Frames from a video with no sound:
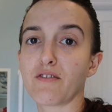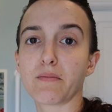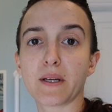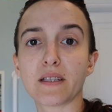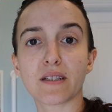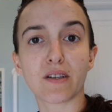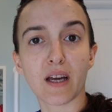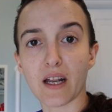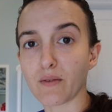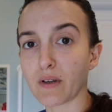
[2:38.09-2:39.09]
Everybody's gonna
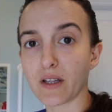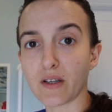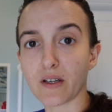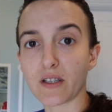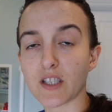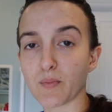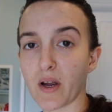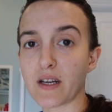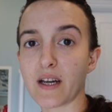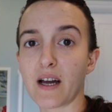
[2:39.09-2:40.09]
get a really good
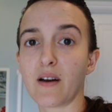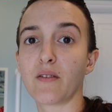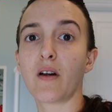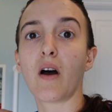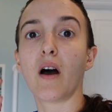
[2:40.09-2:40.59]
spray down,